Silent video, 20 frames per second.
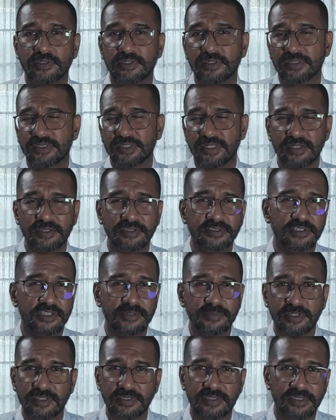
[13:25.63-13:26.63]
the sales
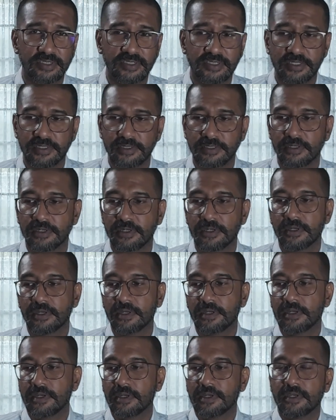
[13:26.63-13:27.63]
team, let's just say,
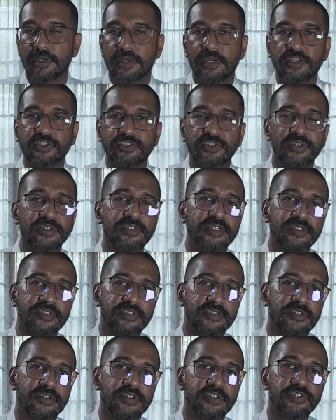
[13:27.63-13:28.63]
it's not
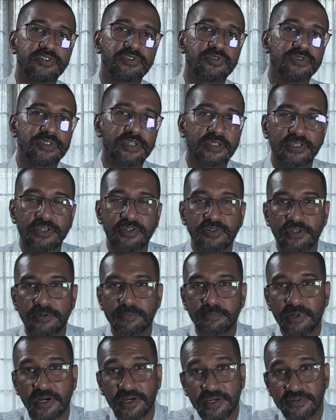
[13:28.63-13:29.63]
necessarily true that they're going to
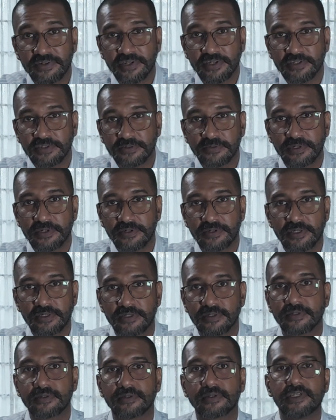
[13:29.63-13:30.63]
buy right away,
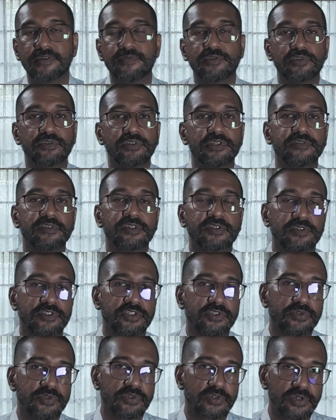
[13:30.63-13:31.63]
right? Even though they've
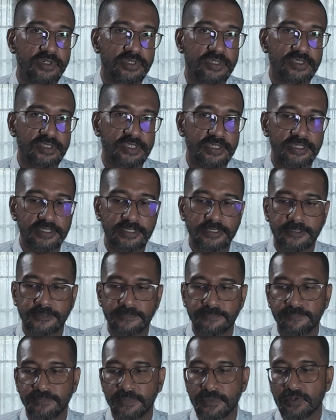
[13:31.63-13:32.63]
shown all the signs.
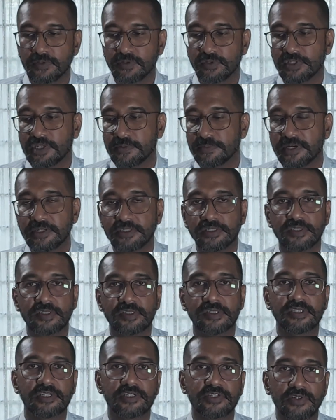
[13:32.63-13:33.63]
So they might
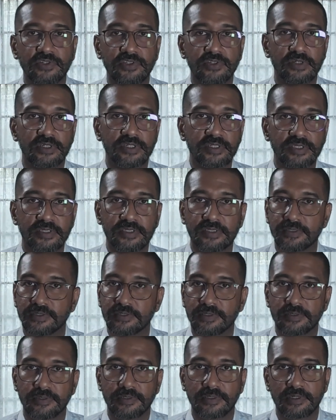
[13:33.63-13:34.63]
just sit on your list
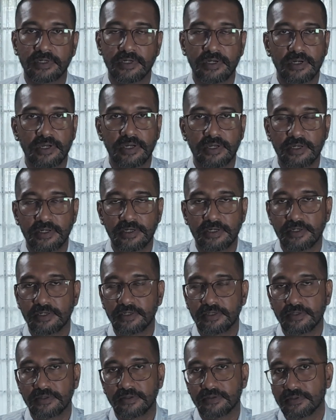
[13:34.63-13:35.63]

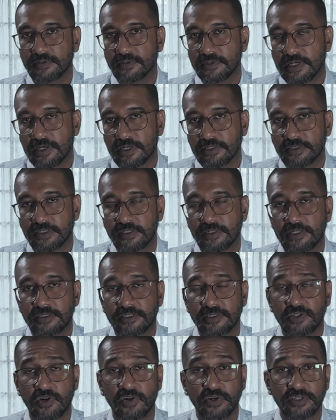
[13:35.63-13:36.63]

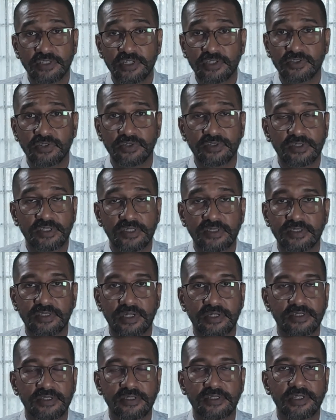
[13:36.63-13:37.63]
as a contact on your list
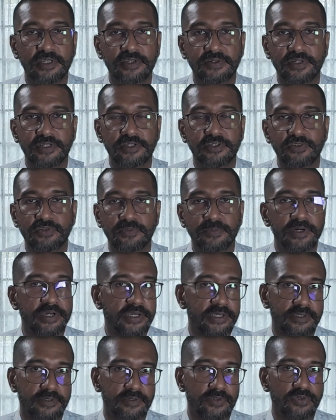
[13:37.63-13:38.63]
until they're ready to
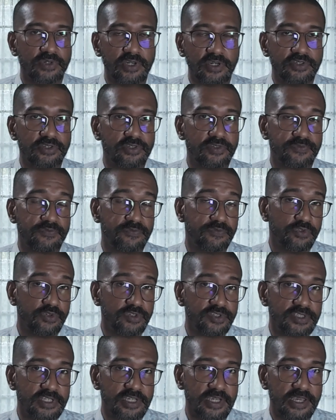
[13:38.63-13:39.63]
buy. You can't
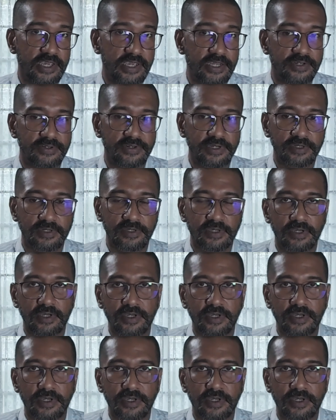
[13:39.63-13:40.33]
force their hand, right?